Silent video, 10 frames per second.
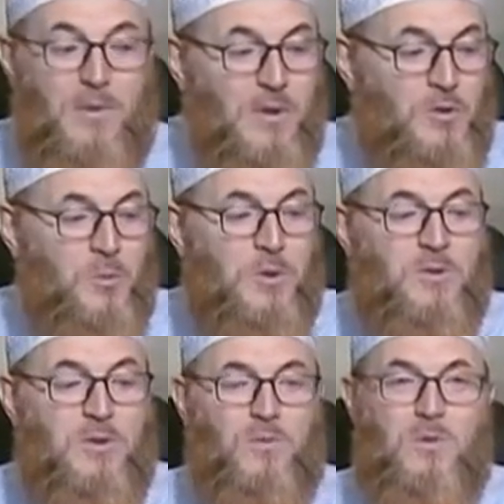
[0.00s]
This
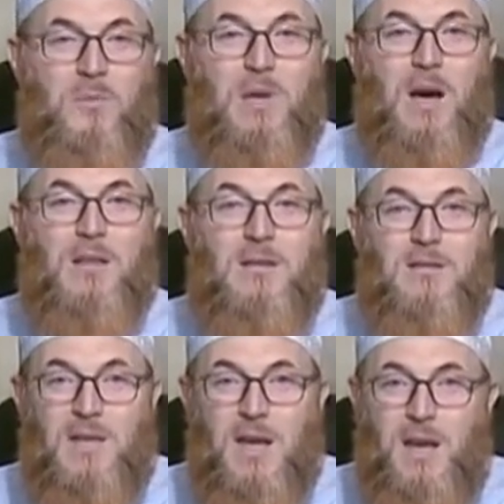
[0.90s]
person will be either
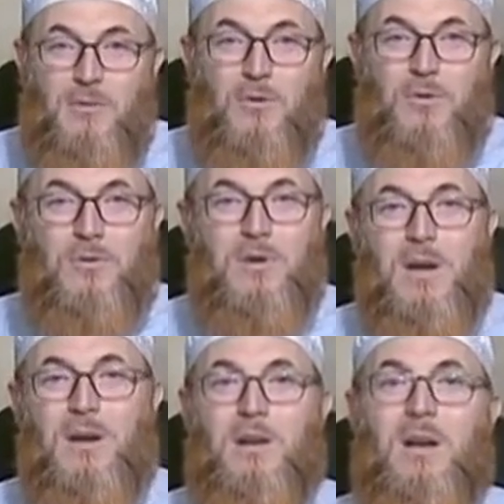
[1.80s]
saved or
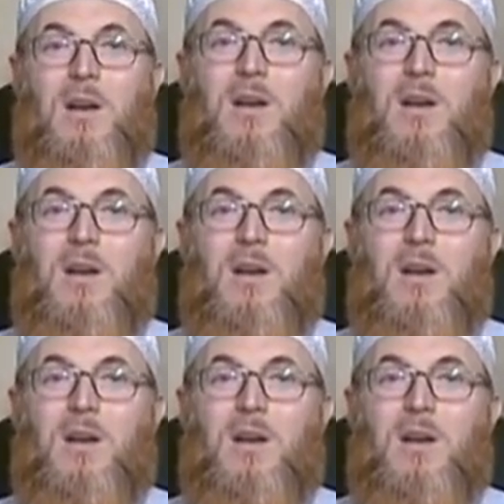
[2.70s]
ruined